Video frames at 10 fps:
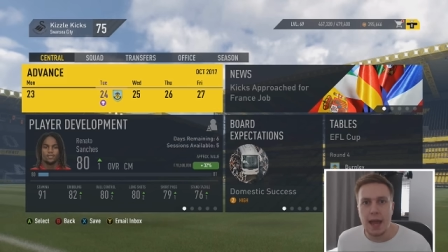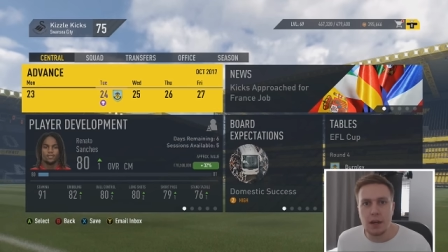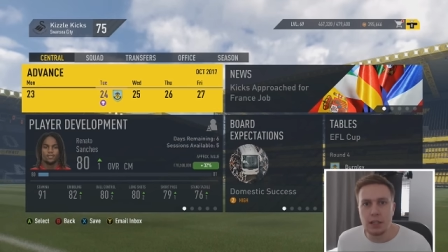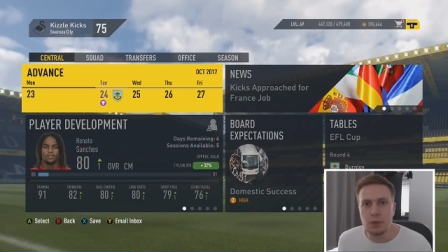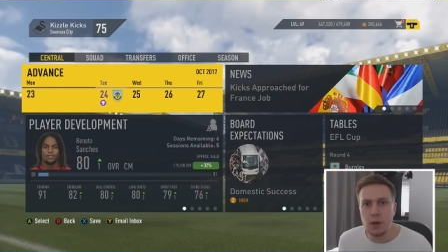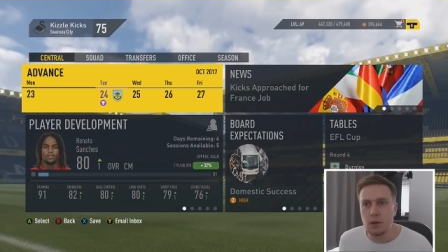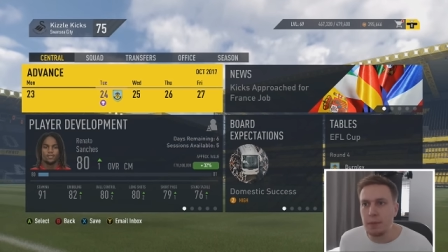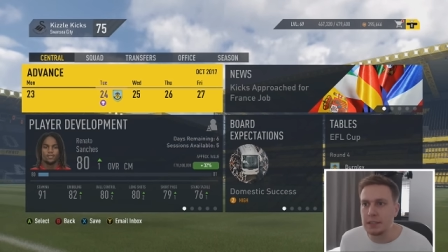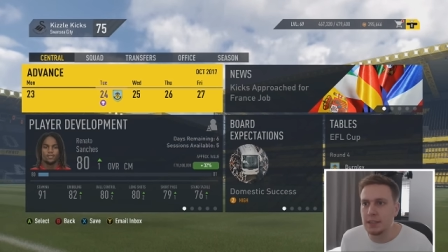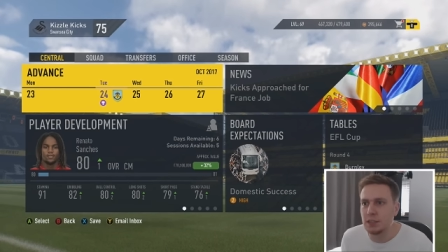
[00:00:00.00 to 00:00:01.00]
Hey guys, and
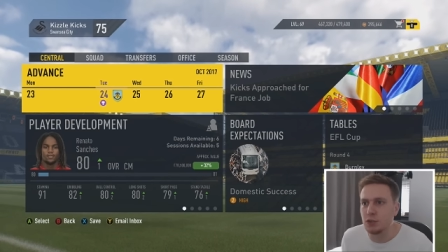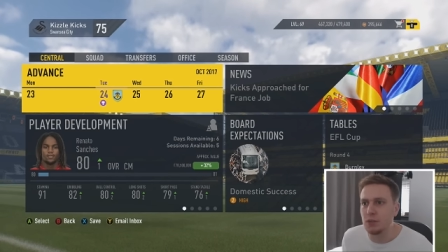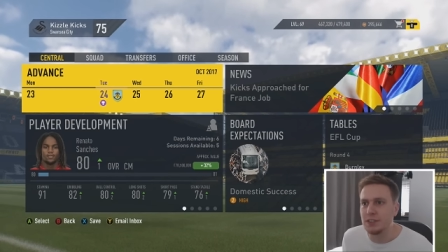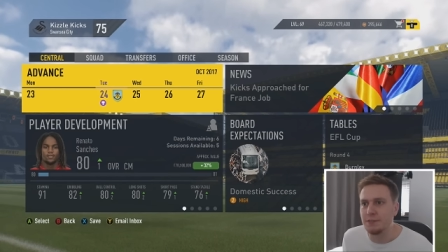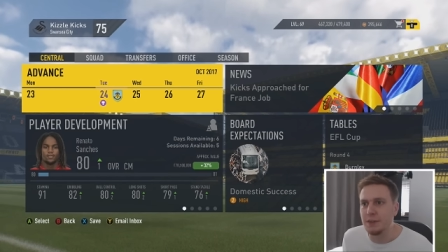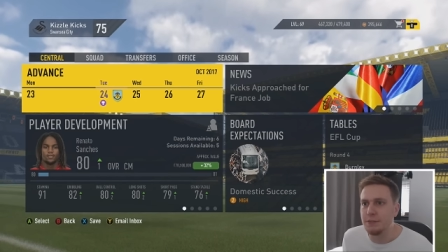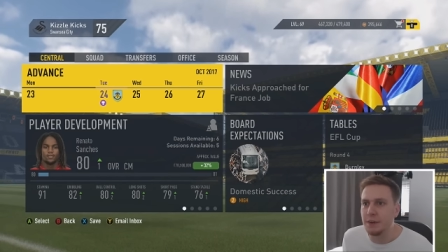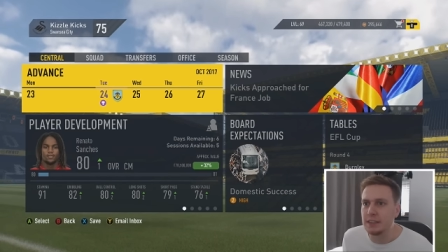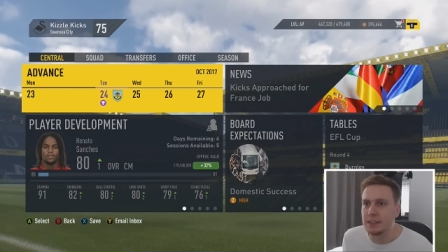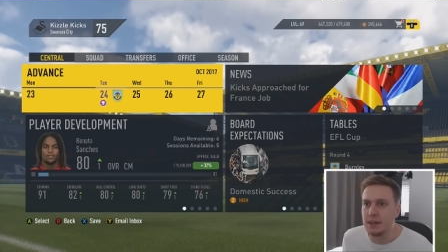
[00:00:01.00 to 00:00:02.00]
welcome back to this Swansea
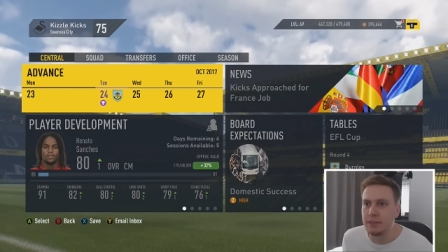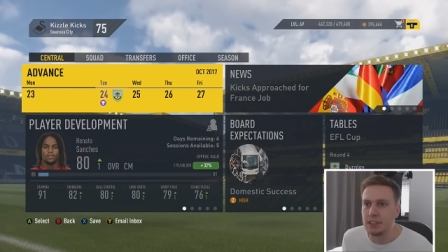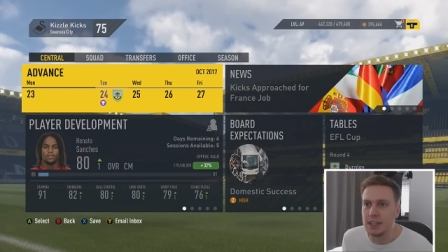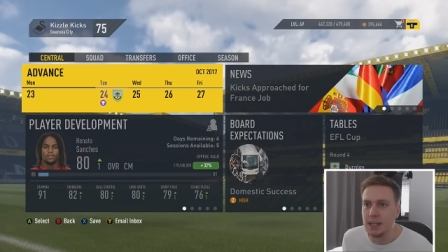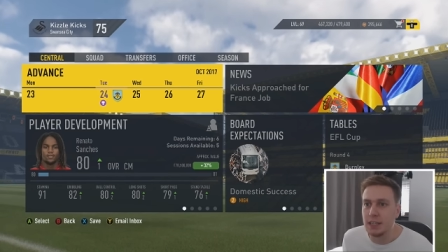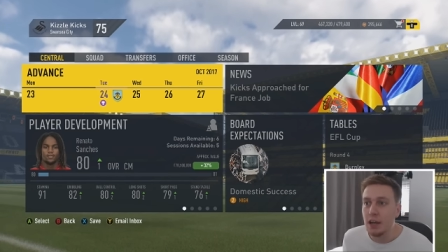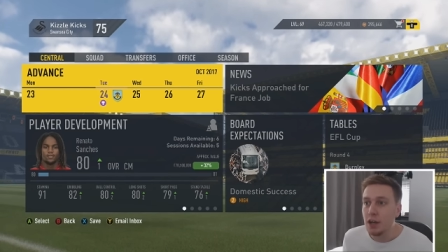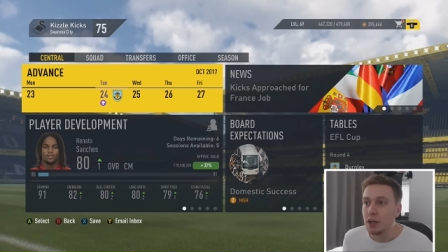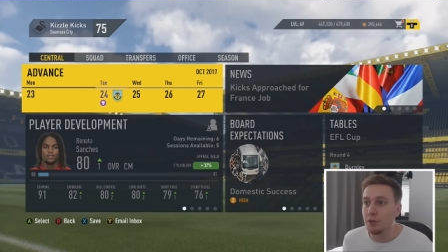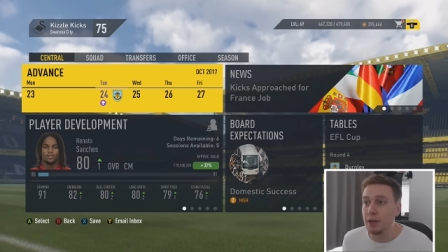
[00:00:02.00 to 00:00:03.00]
FIFA seventeen
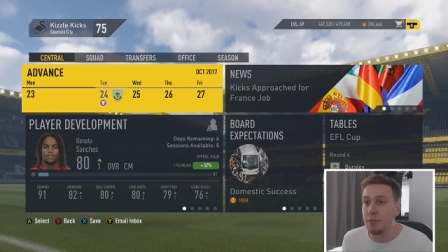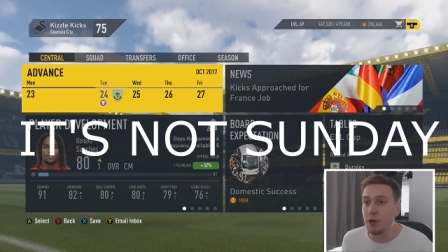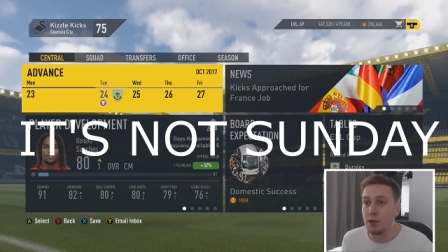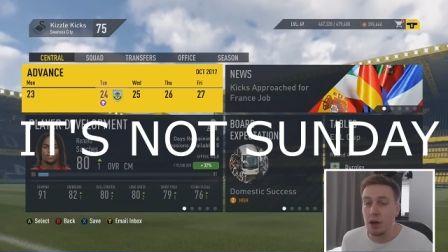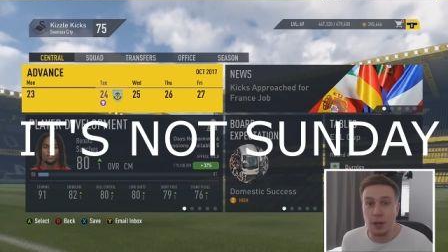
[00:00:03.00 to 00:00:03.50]
career mode.